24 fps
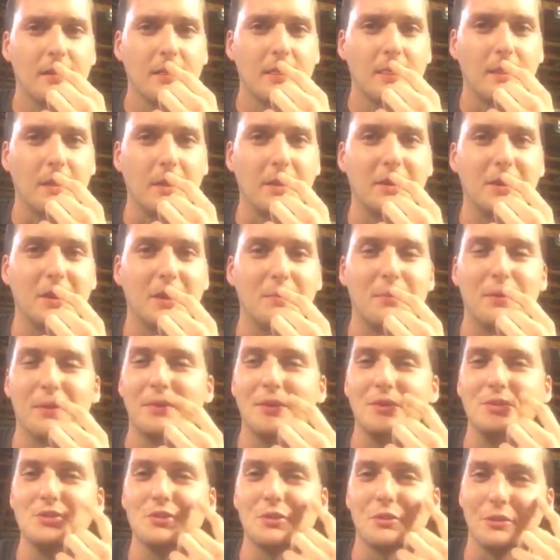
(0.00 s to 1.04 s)
Are you gonna put the
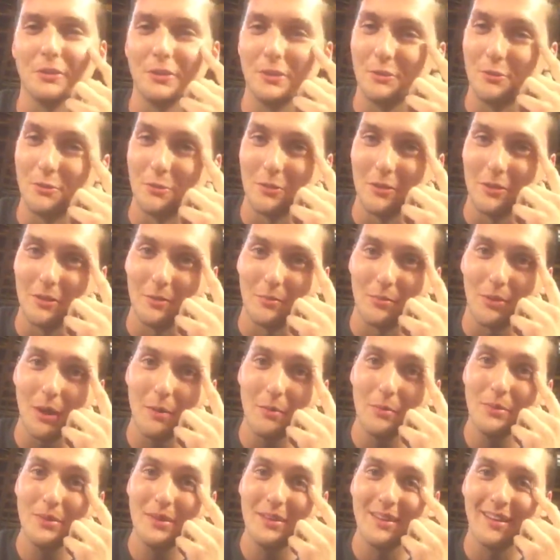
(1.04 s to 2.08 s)
General Lee horn in her?
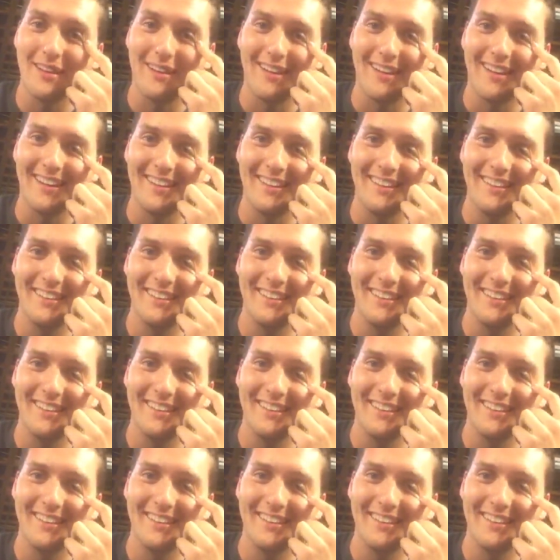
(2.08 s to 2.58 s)
Probably not.